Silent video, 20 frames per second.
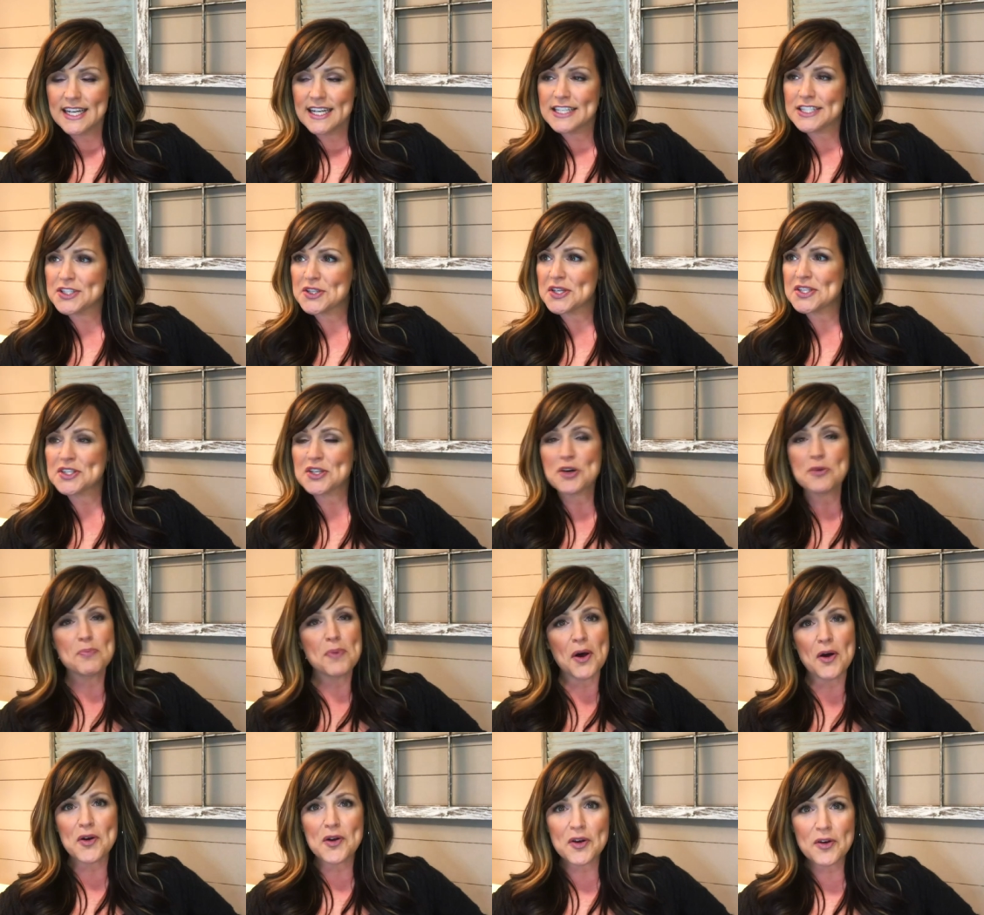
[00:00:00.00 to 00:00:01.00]
And so I started
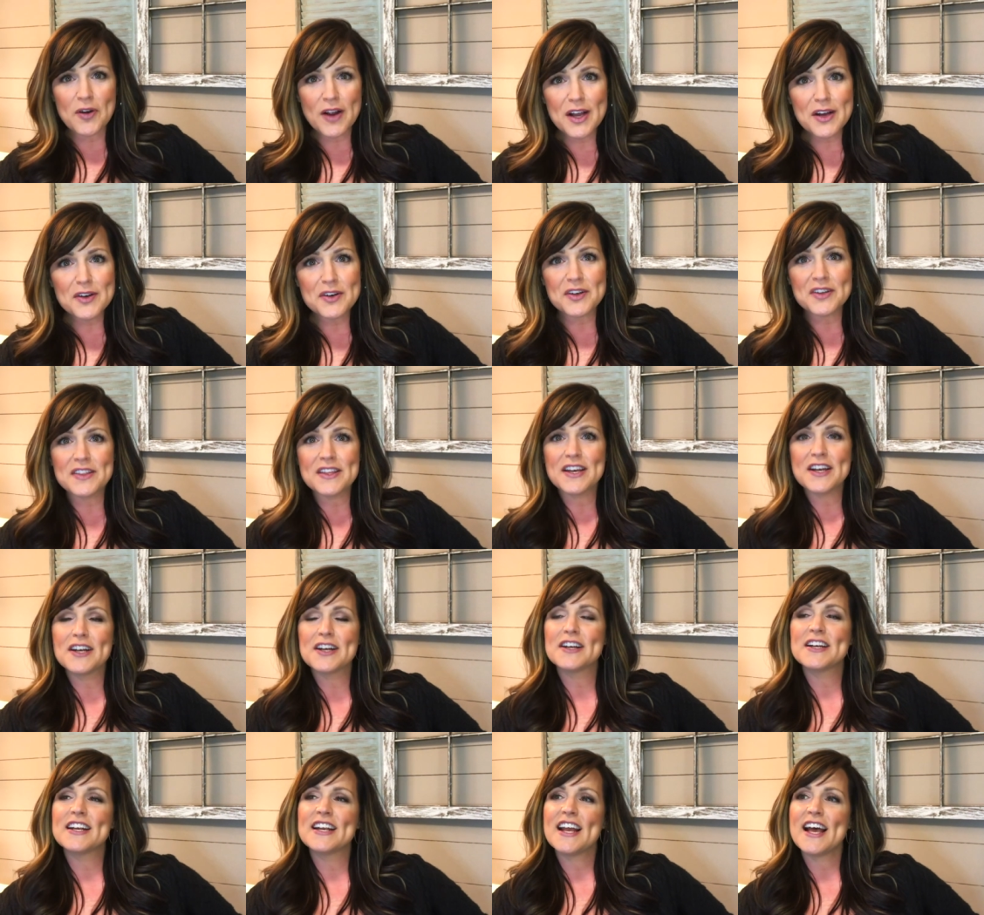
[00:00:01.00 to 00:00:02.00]
poking around on
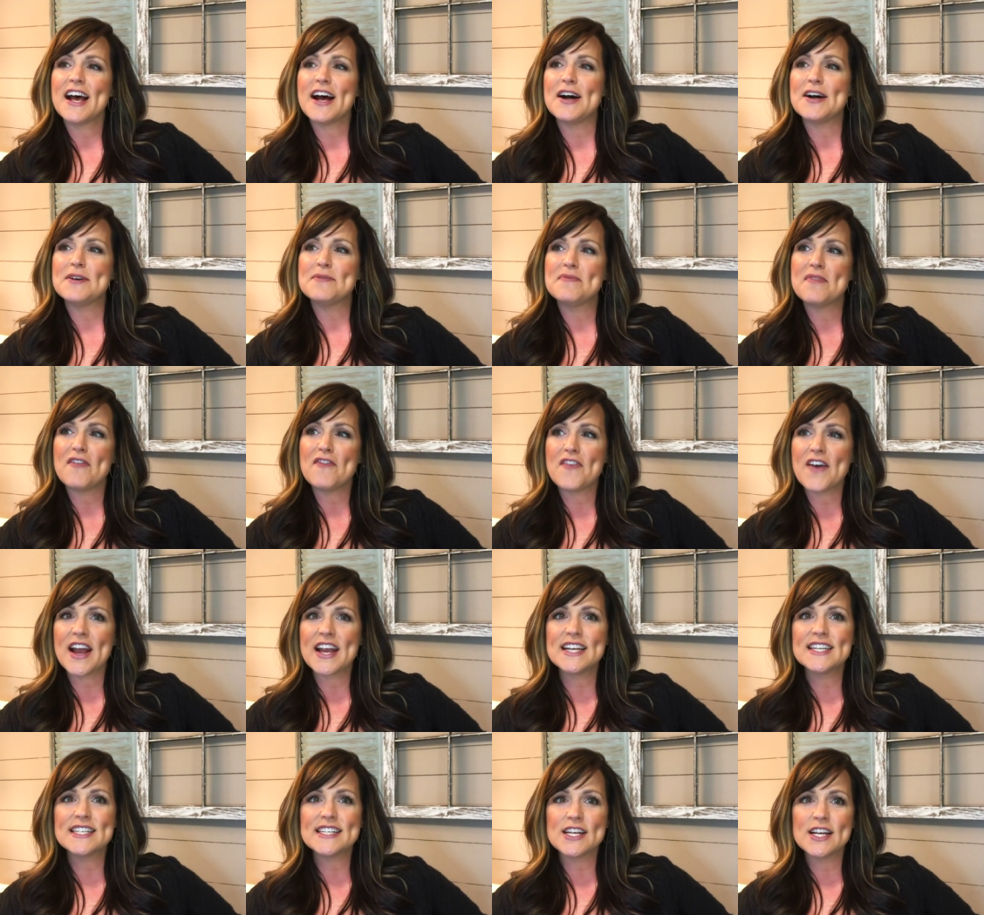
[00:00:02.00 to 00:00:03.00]
there and
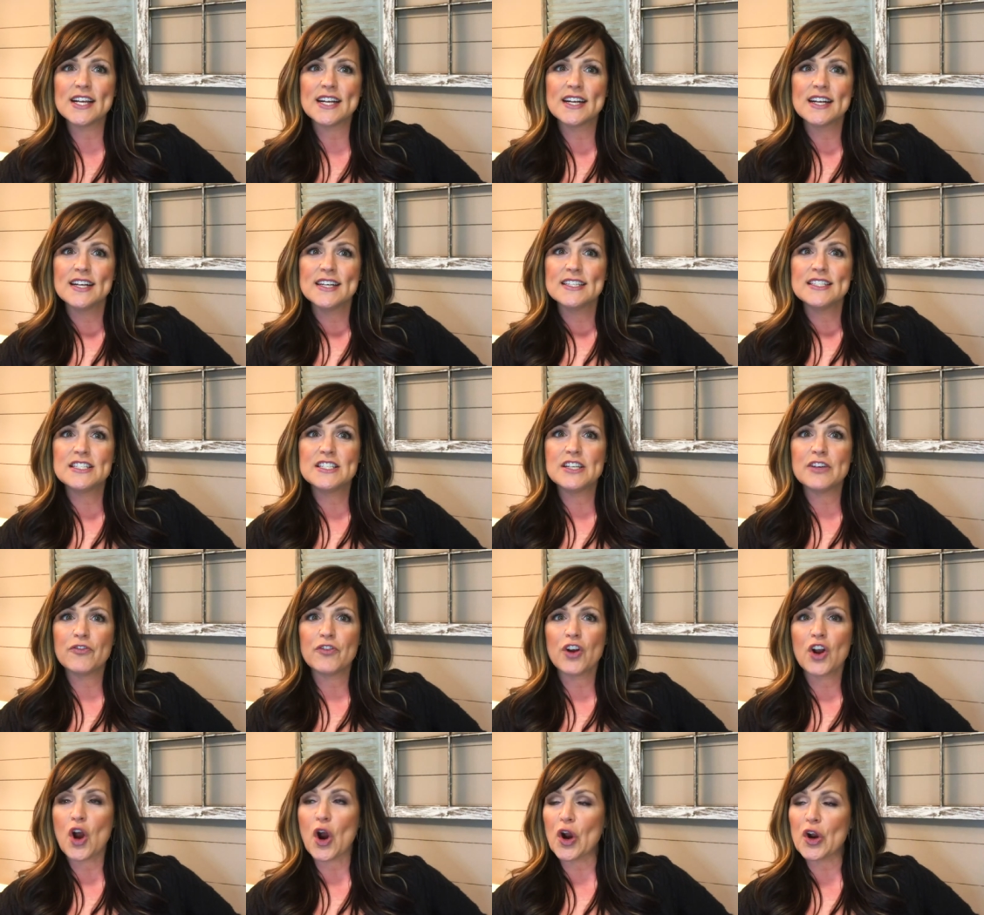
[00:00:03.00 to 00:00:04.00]
finding
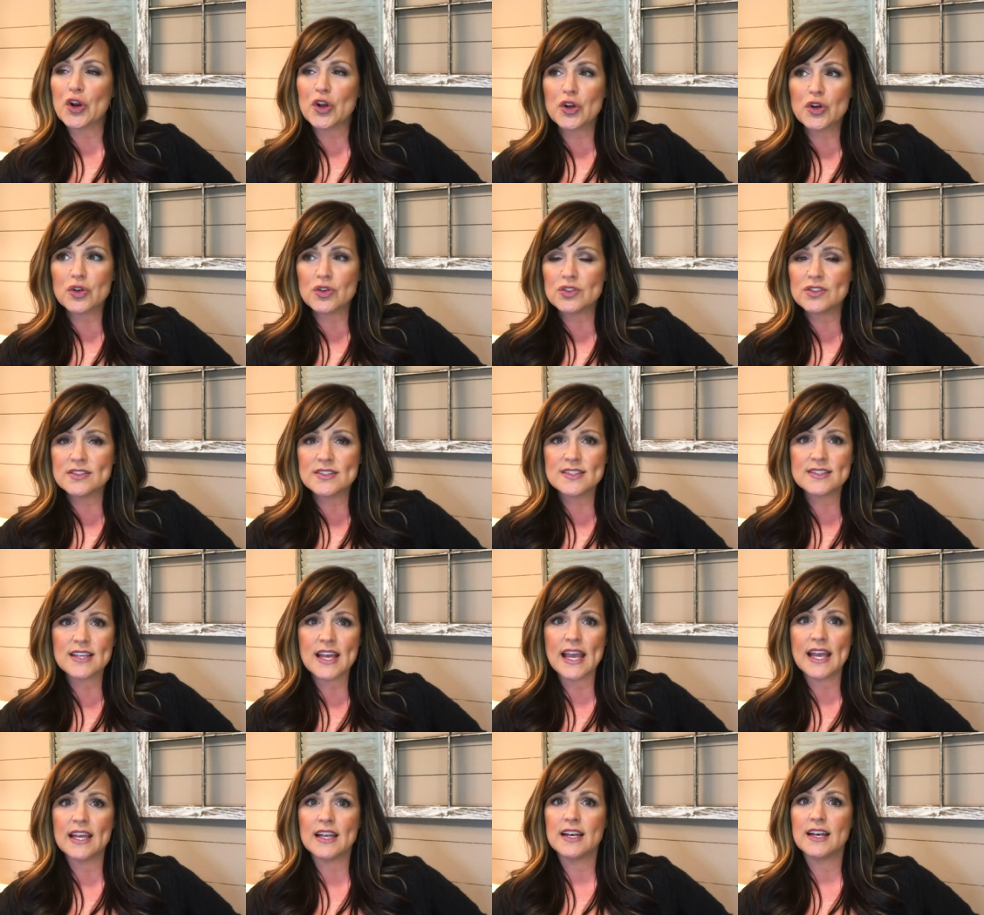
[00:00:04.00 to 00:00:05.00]
different articles
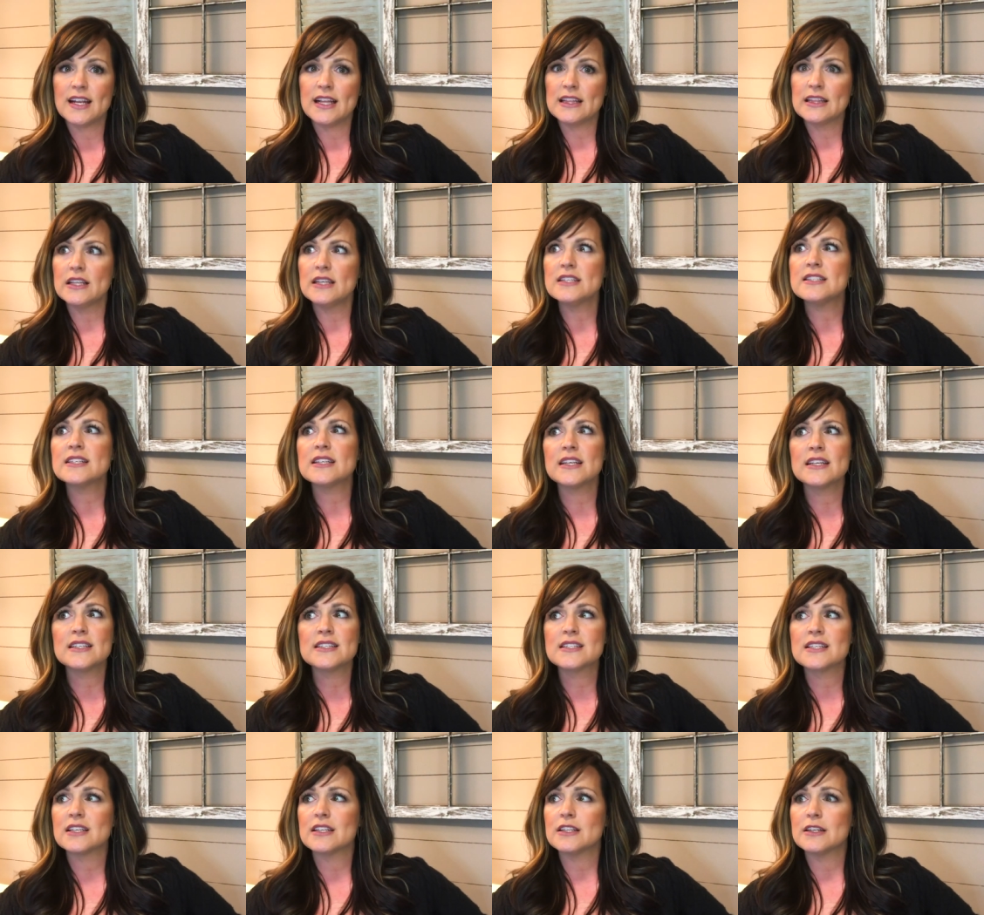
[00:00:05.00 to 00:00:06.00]
and listening
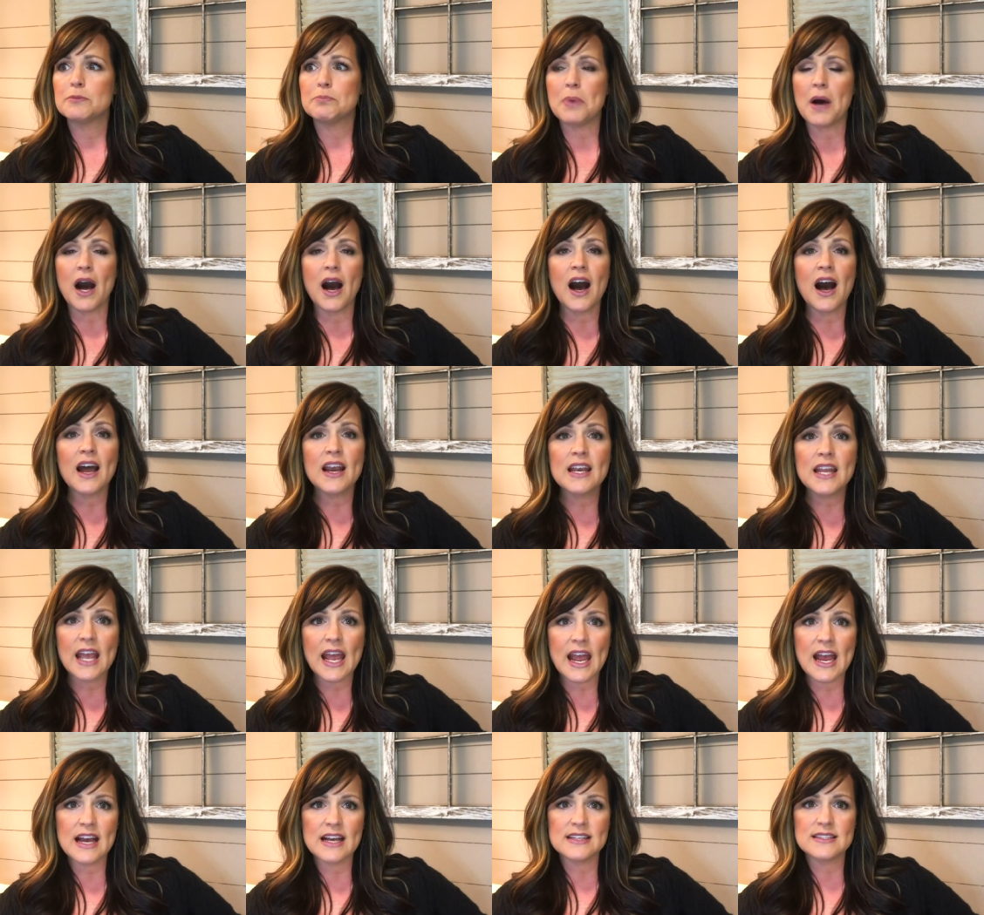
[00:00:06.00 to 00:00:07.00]
to the
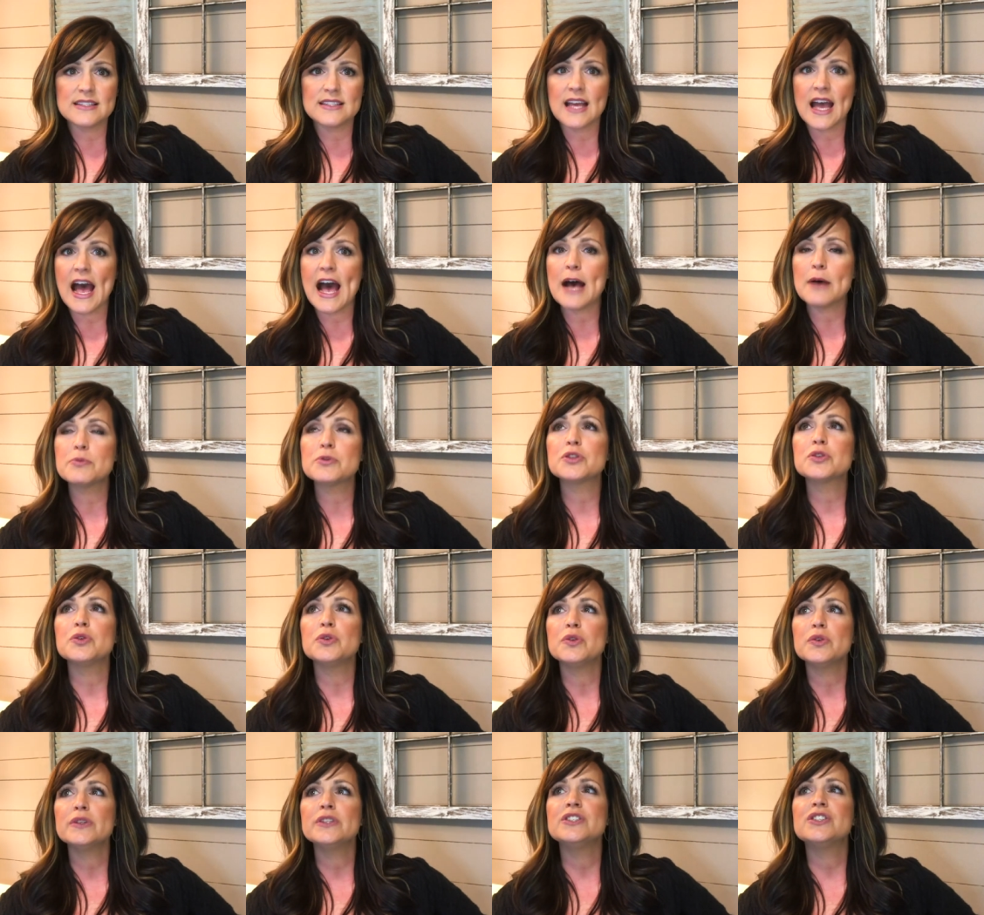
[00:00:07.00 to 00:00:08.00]
podcast.
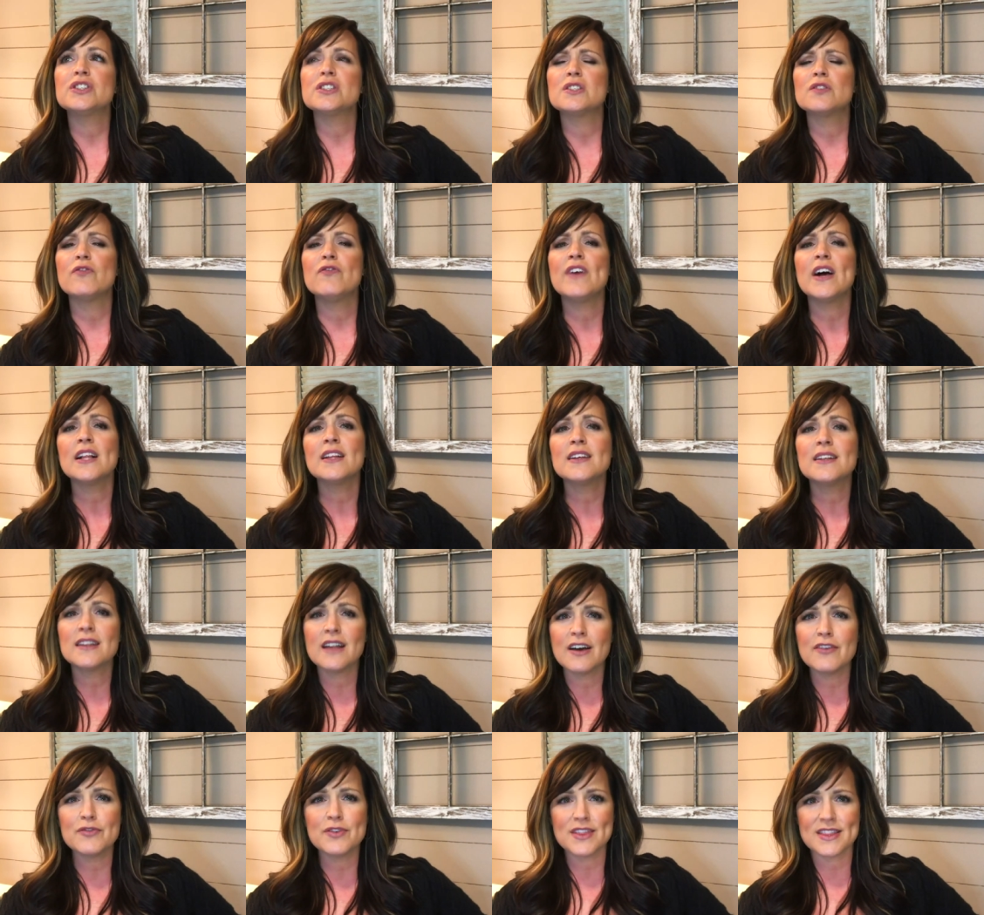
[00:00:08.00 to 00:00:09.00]
Absolutely just fell in
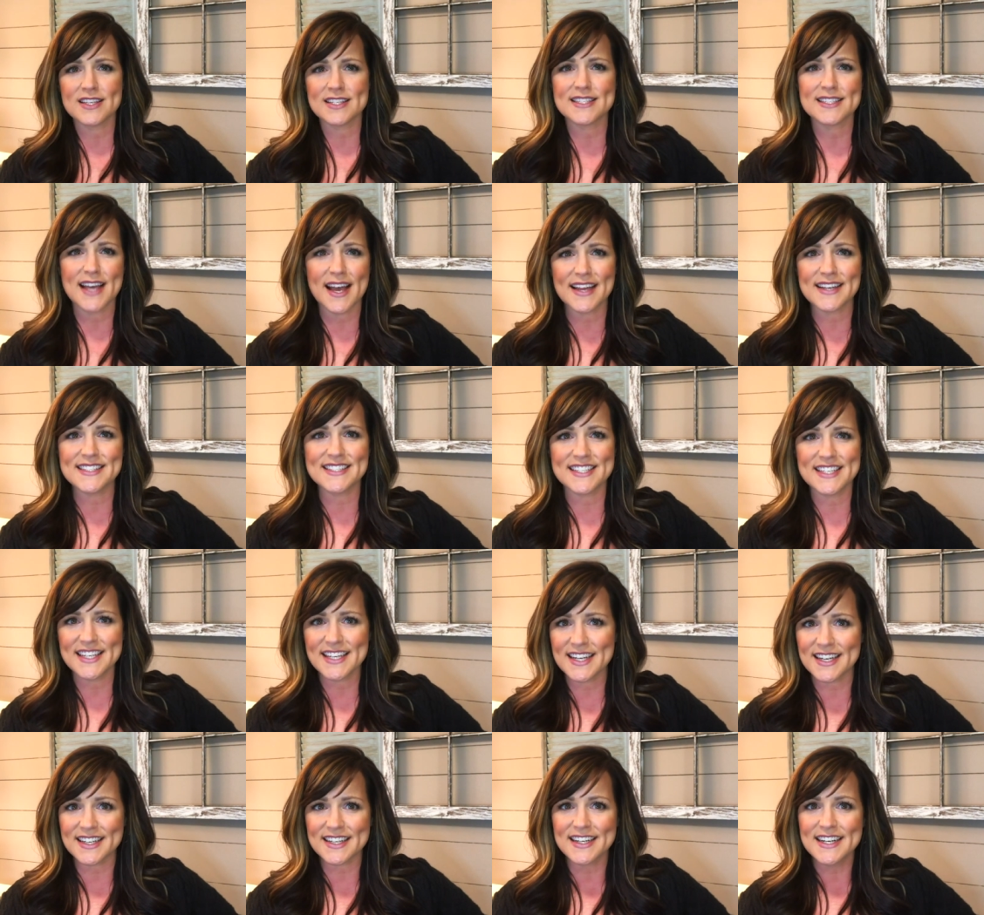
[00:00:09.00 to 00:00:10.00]
love with this
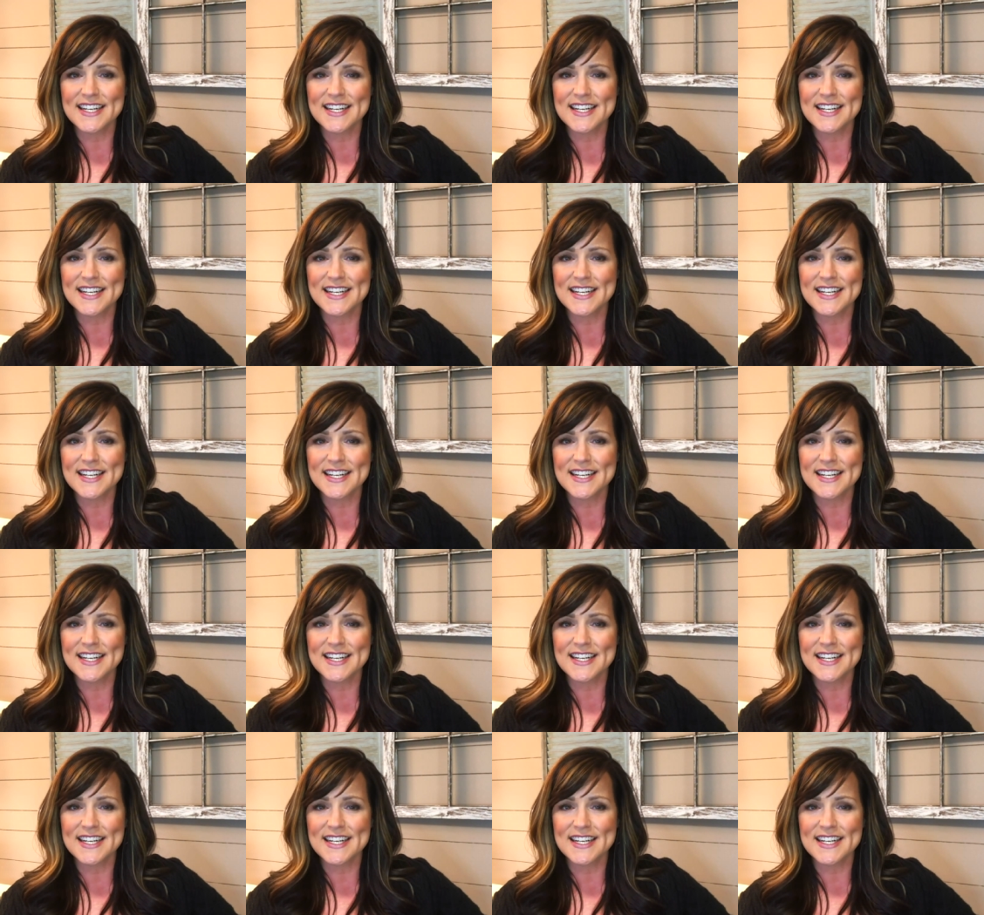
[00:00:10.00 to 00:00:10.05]
idea,